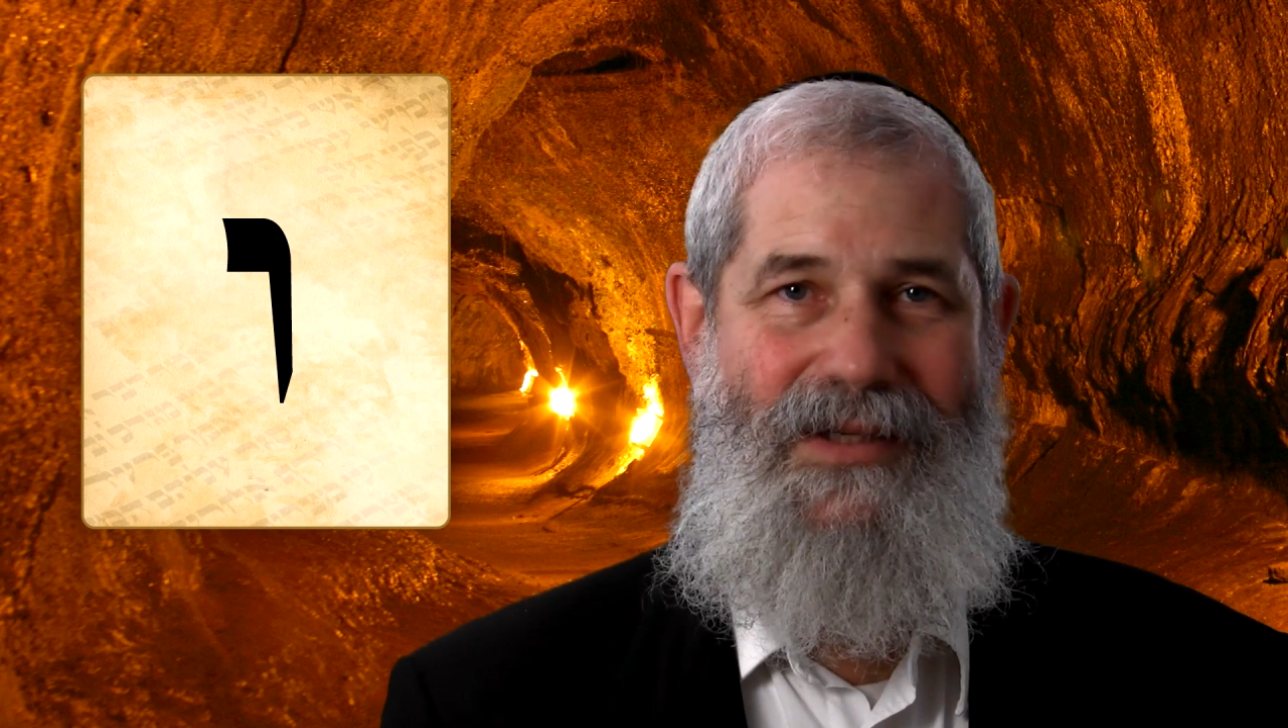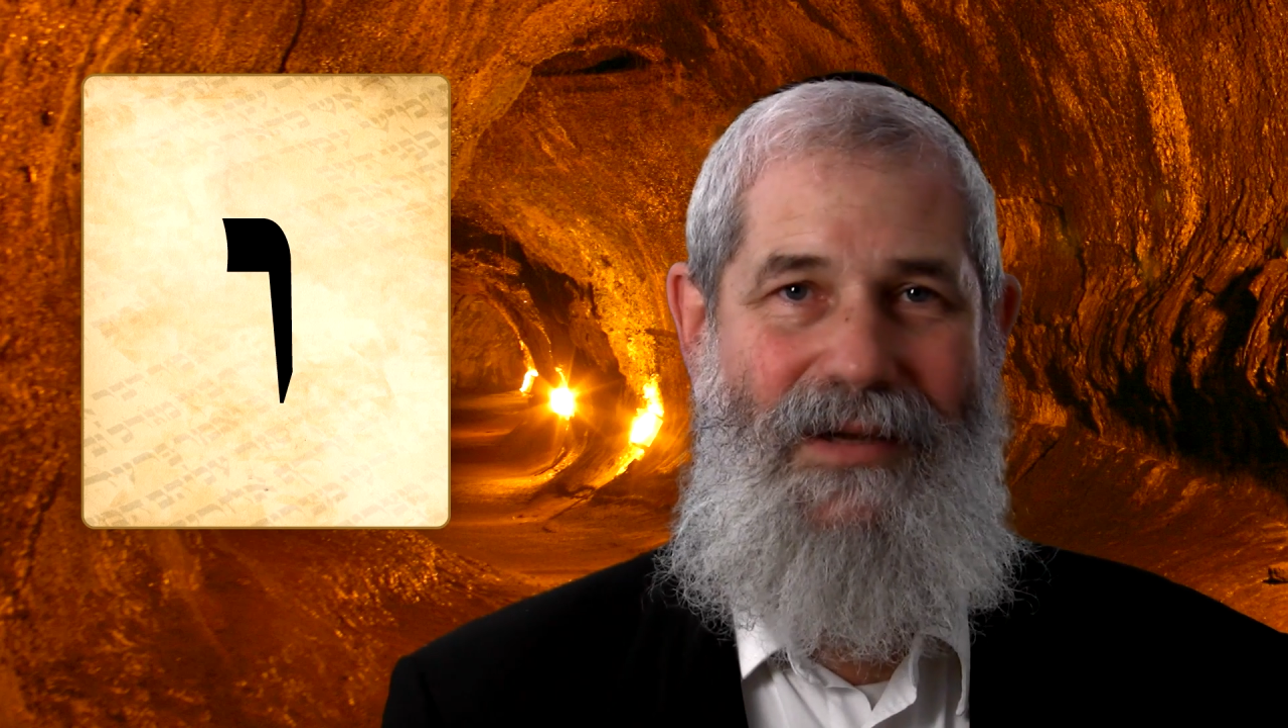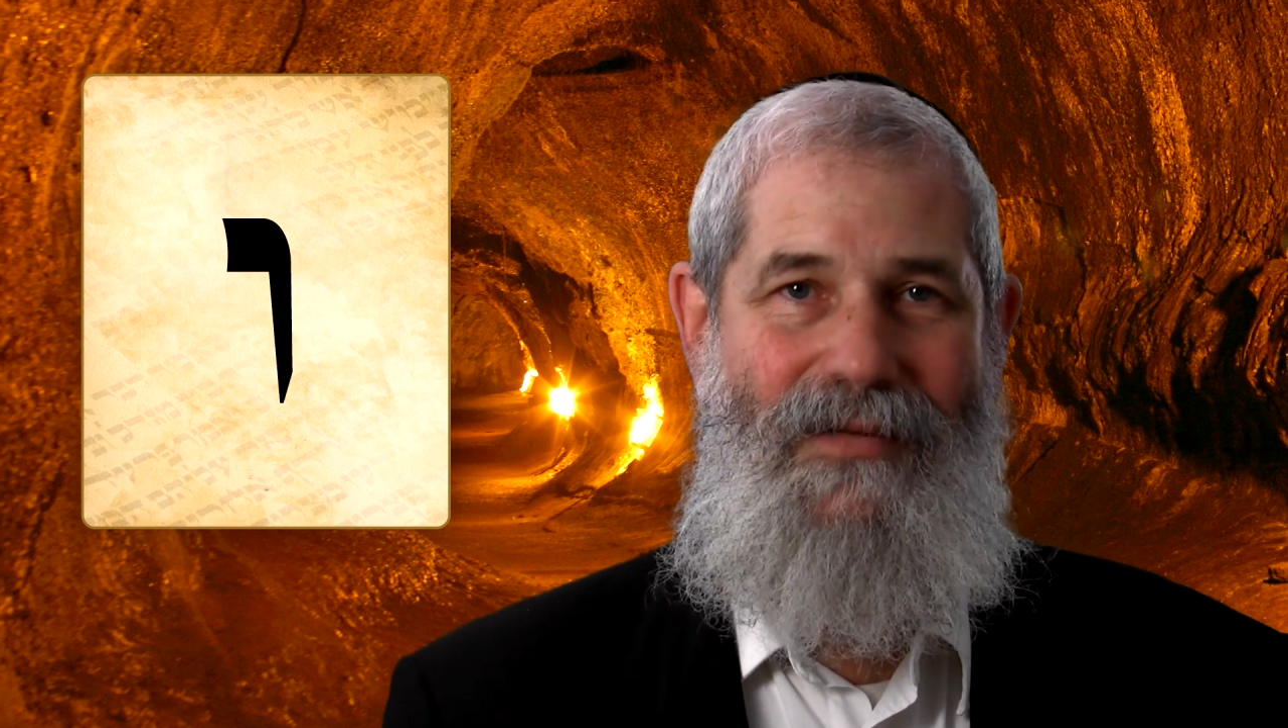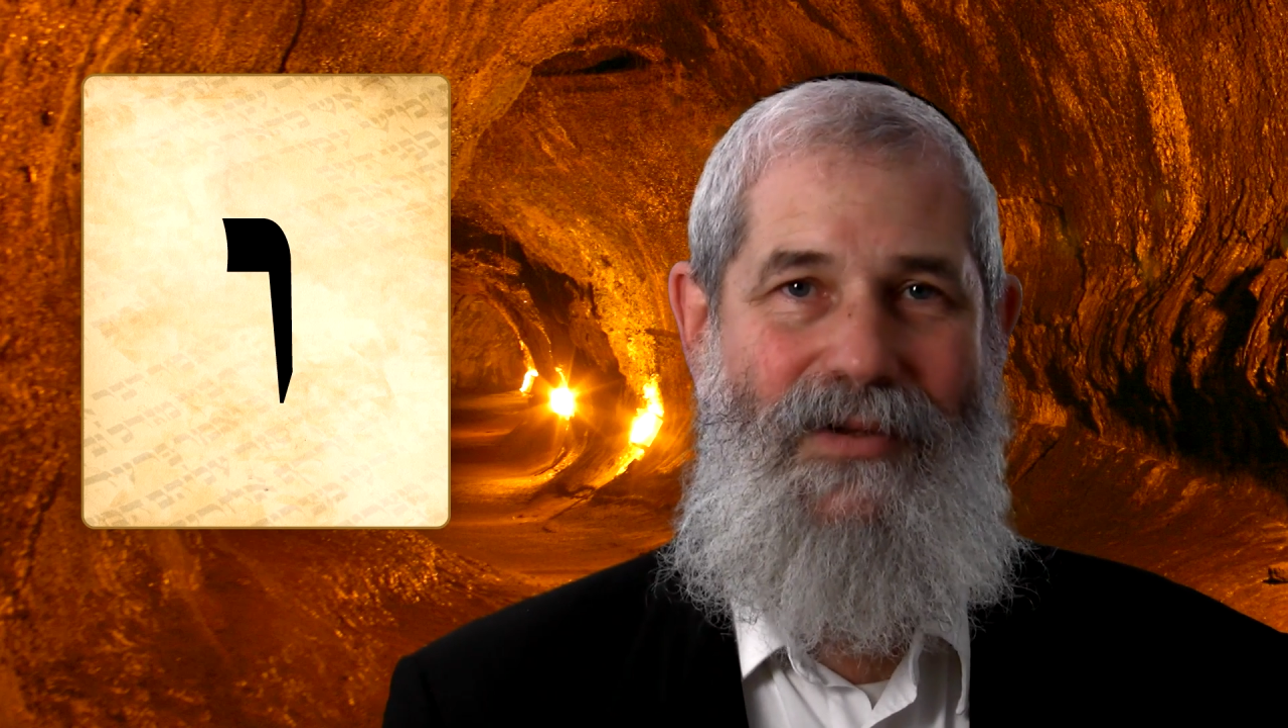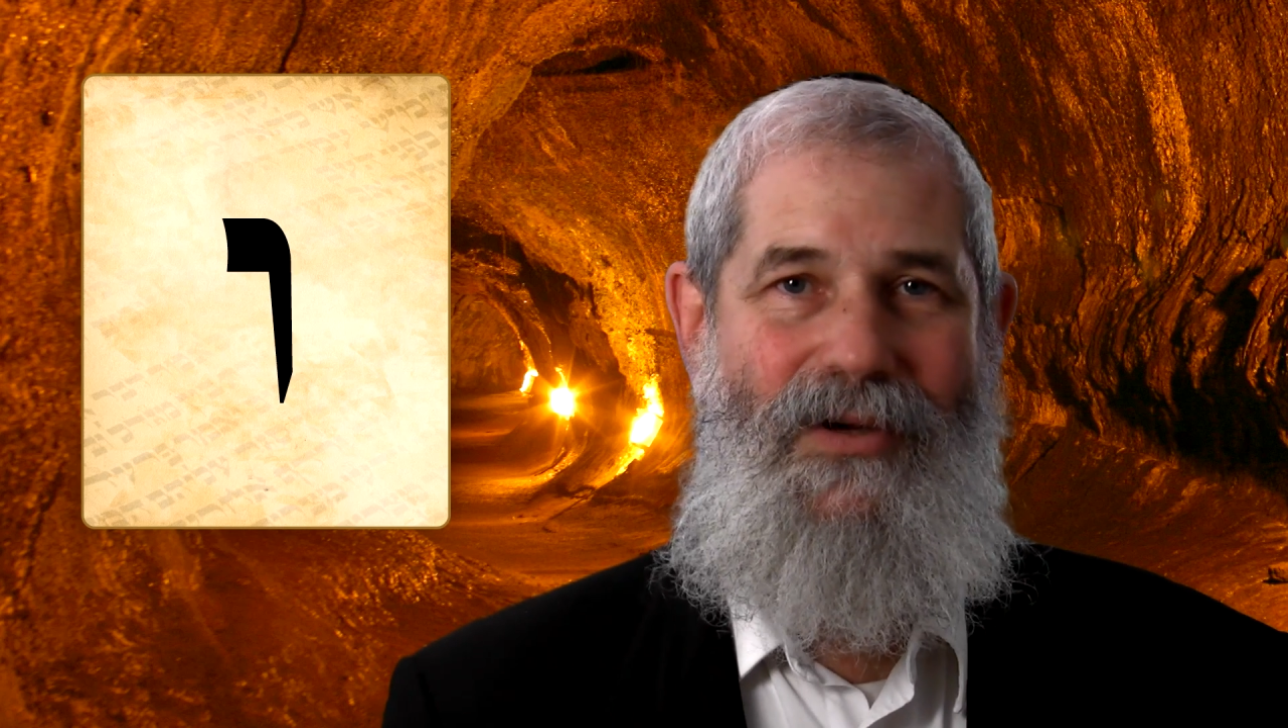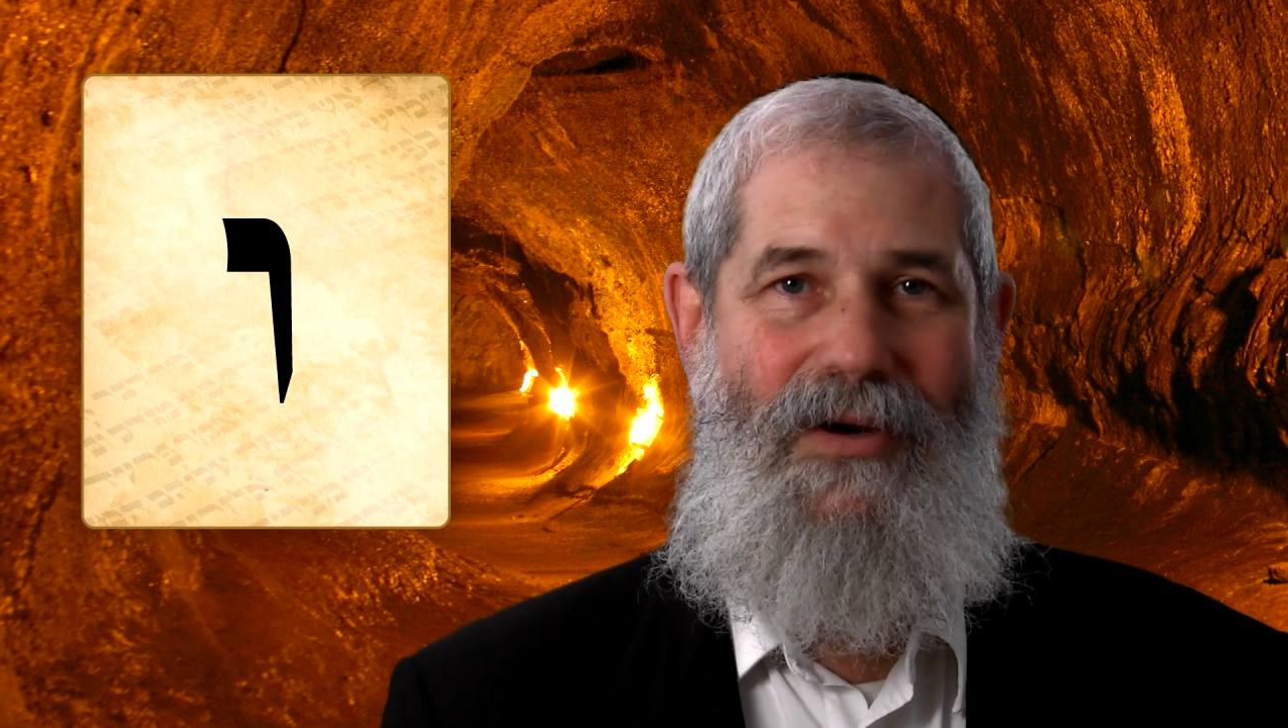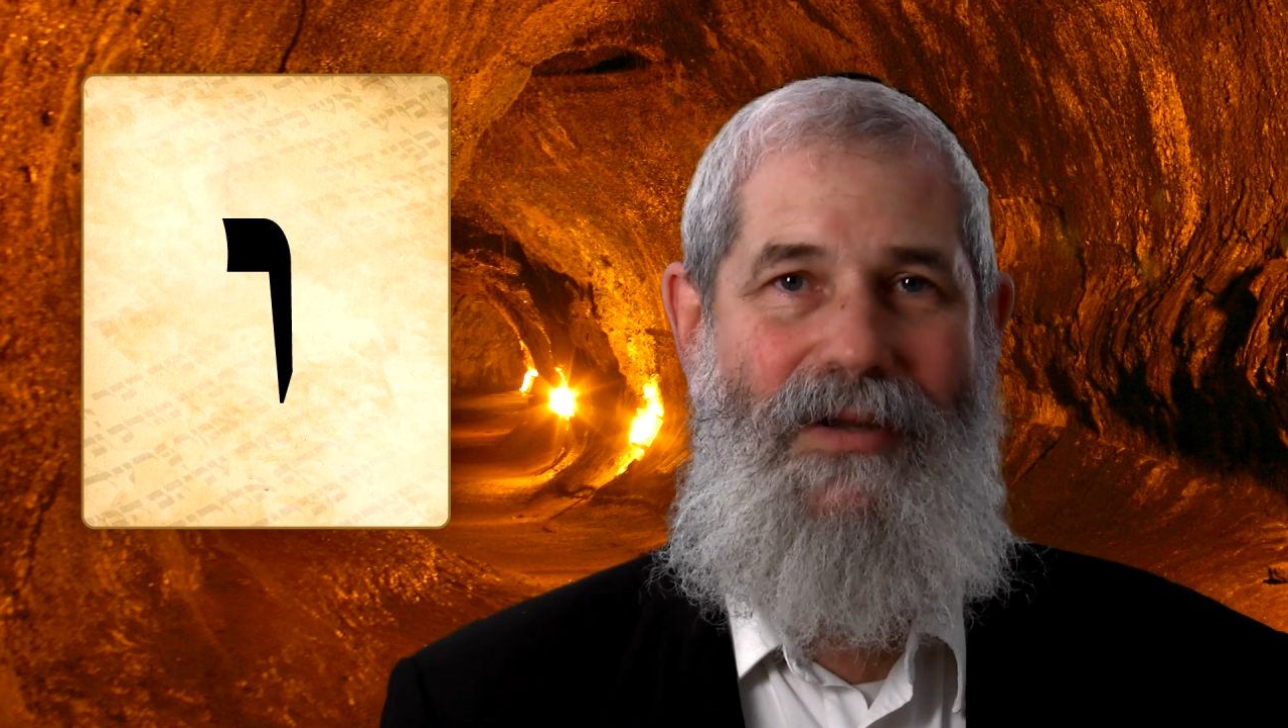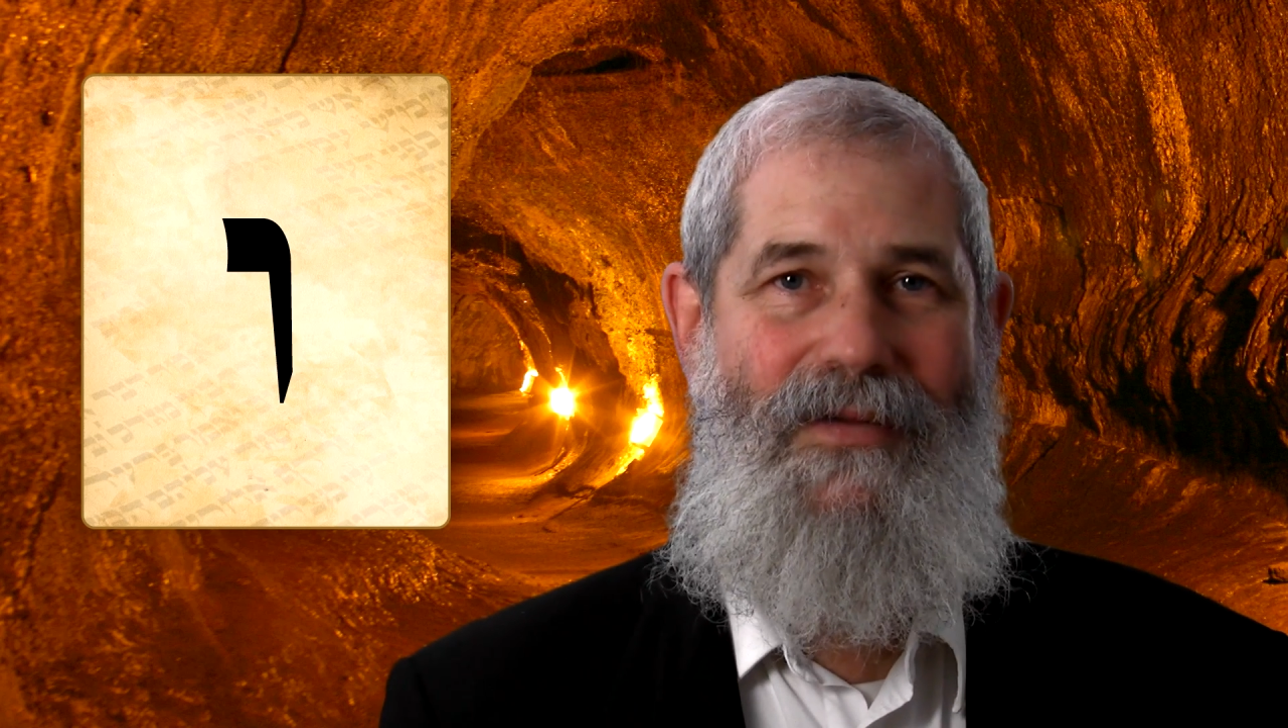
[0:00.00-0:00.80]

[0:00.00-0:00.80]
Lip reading: of the Torah,